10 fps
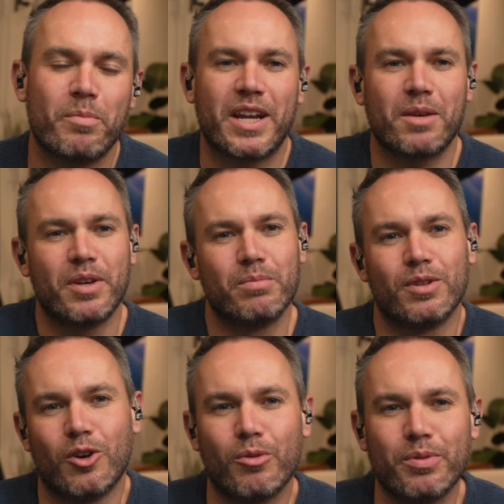many
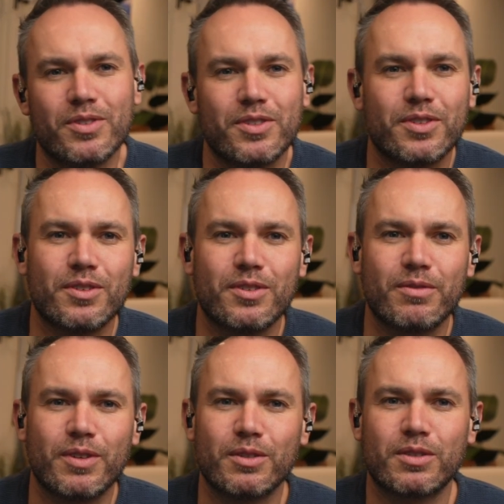people open to
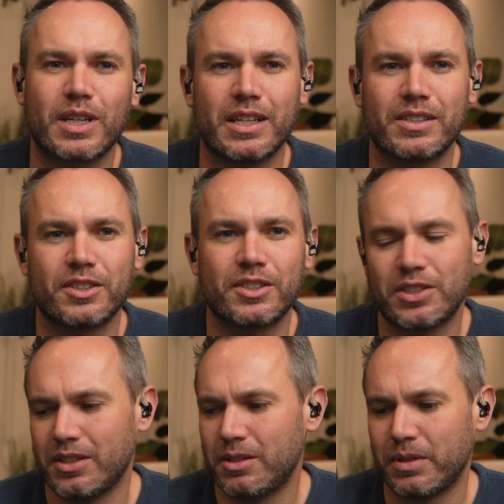those kind of
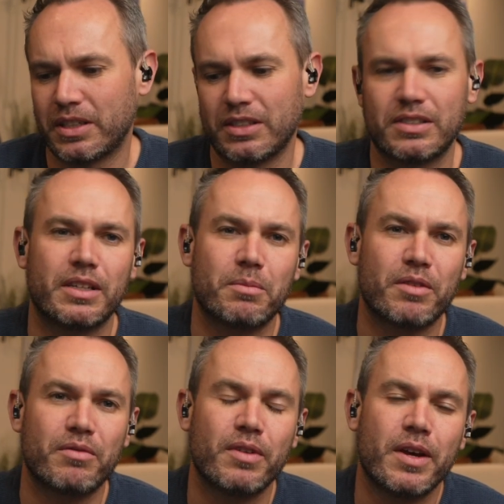suggestions? Because,
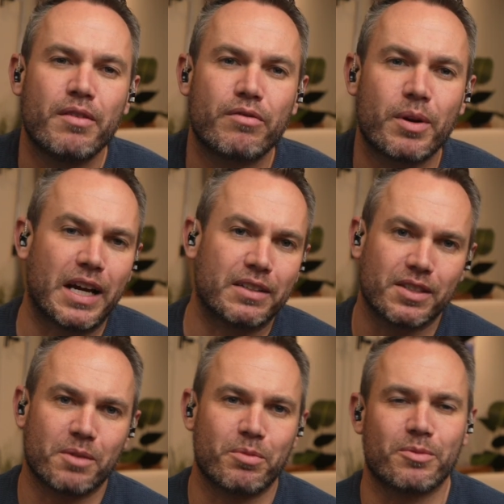from an
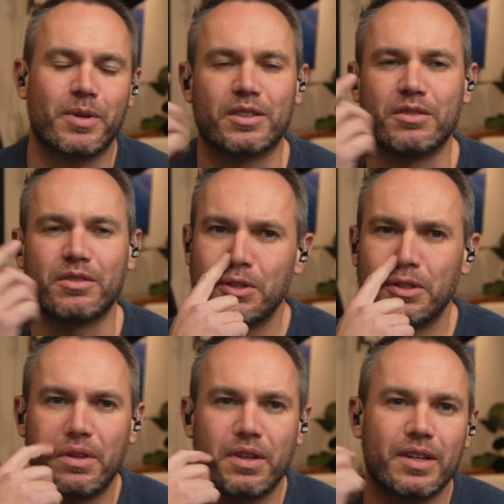outside perspective too,
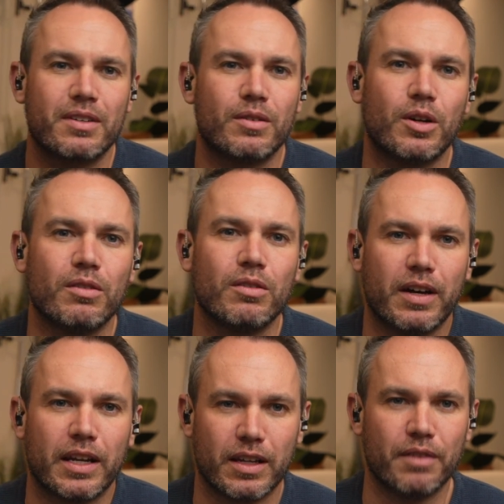you'd think, well,
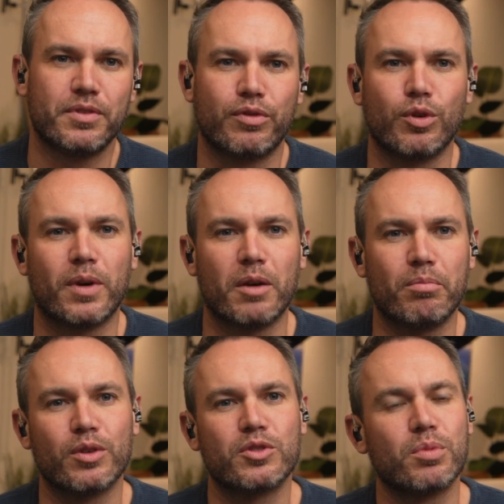I'd love for my
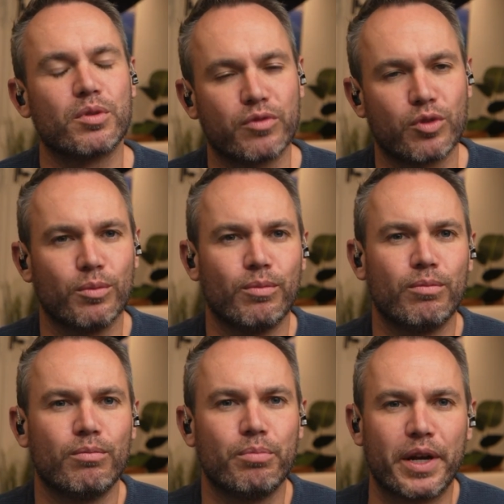boat to
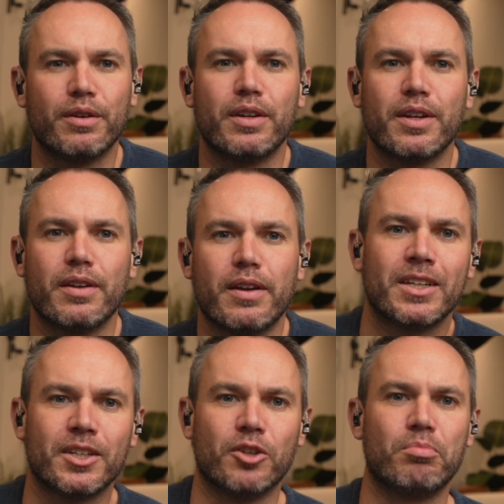perform better and,
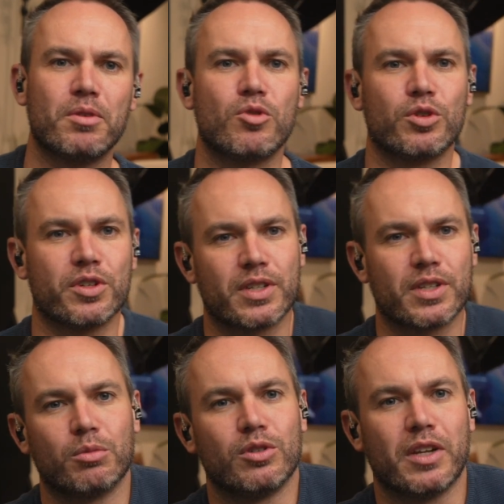be more
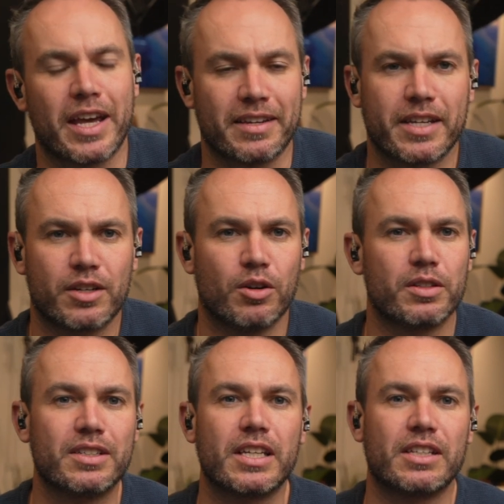desirable and tick all
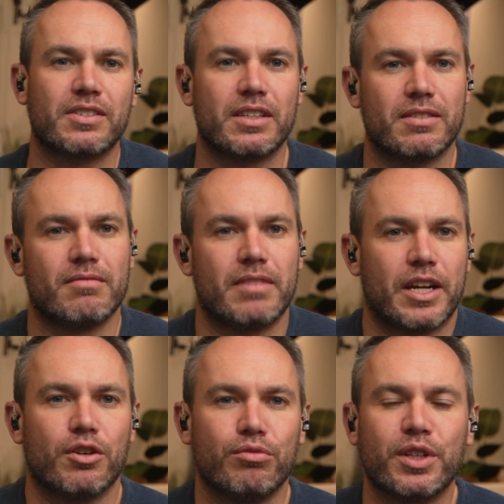these things that
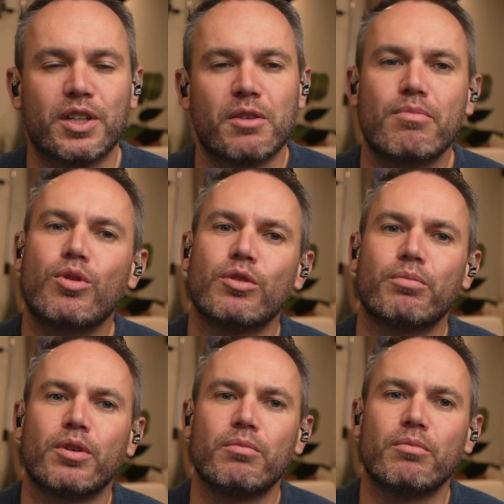are really important,
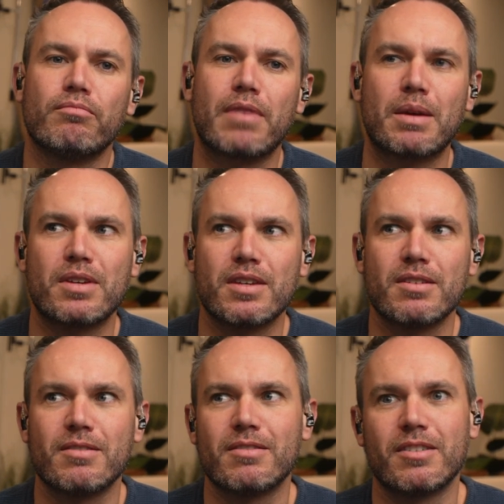but
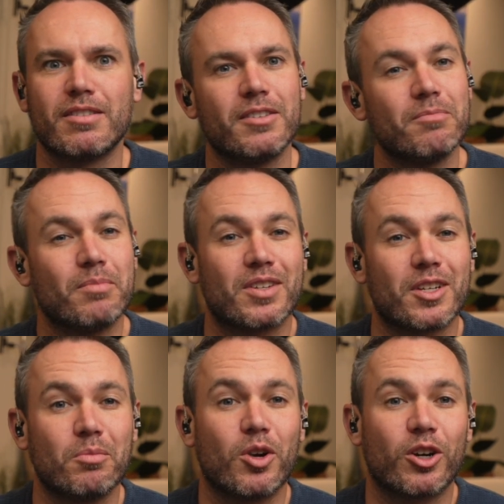maybe
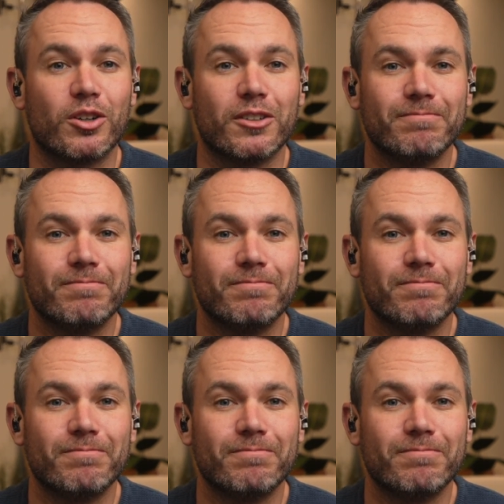missing the mark on.